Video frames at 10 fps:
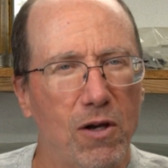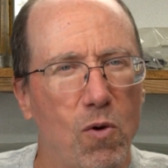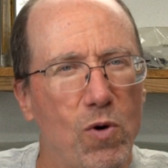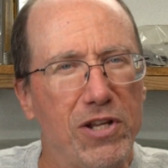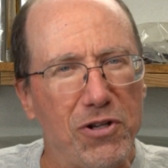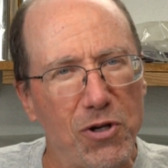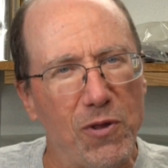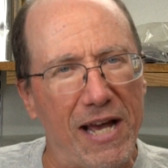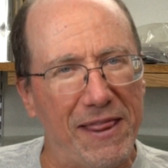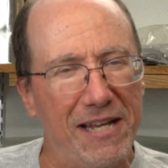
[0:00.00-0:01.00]
When you do
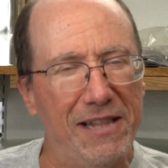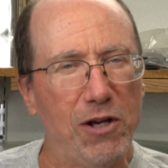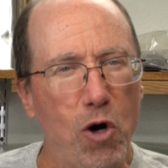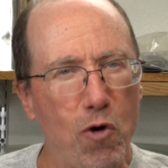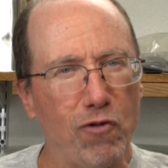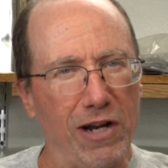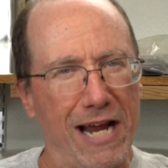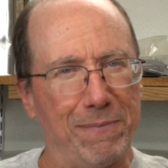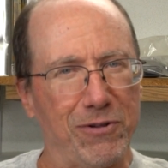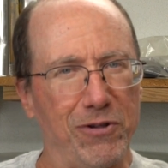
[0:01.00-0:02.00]
that, then the
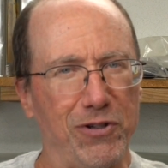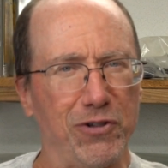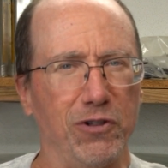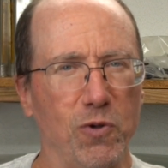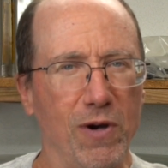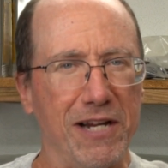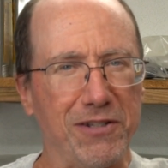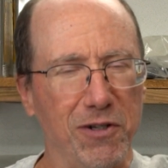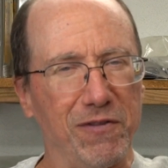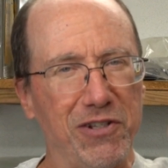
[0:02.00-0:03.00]
overlaps are a certain way.
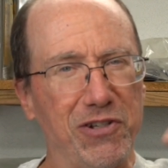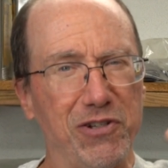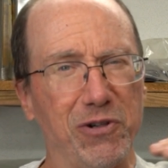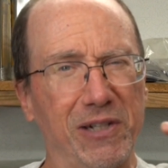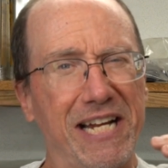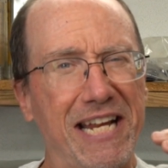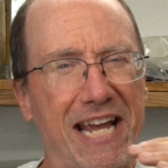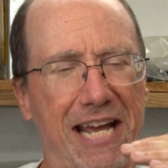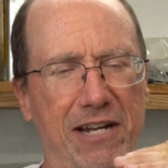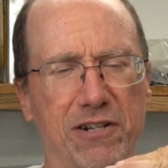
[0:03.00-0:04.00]
So if this is your leading
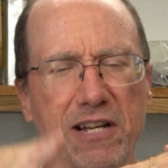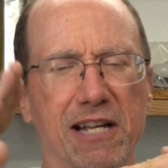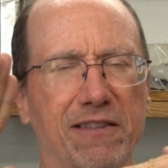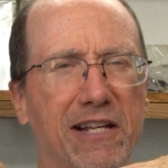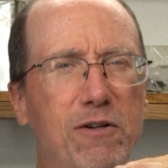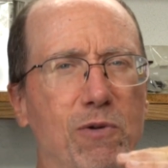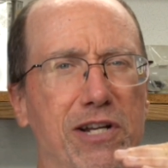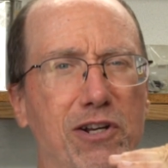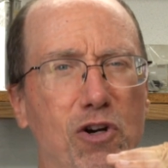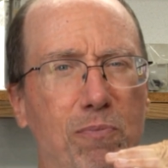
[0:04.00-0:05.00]
edge, then when
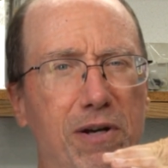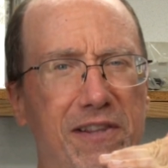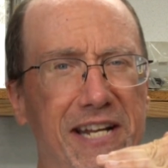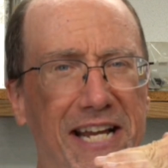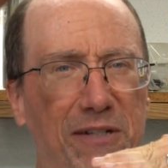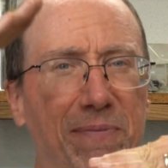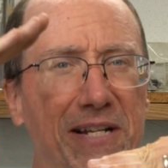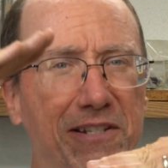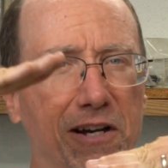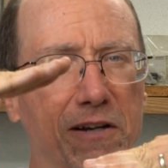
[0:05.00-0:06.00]
you go to put the next
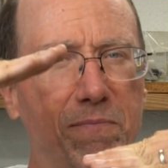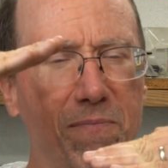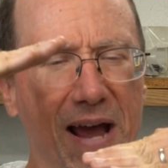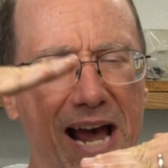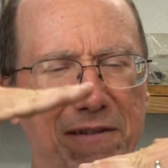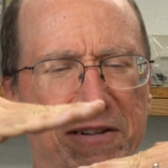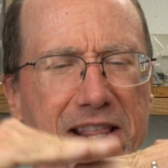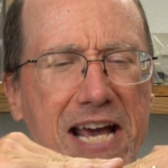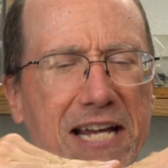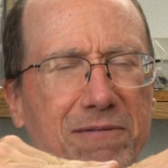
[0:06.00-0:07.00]
piece on after
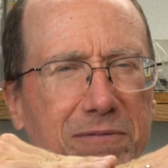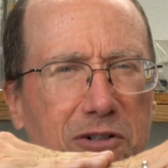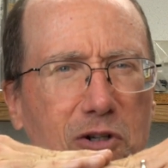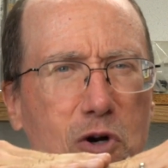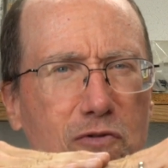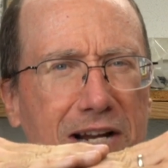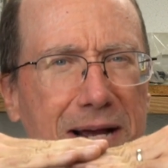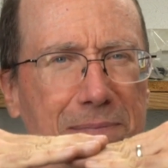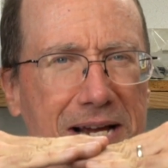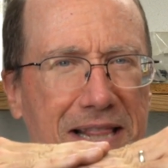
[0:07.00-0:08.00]
that, it'll
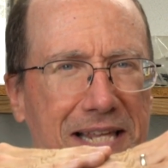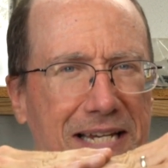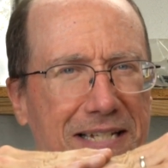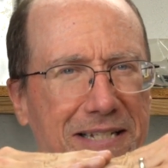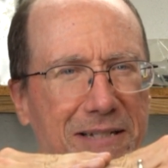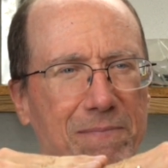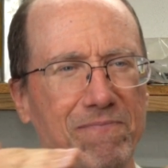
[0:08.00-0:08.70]
overlap like this.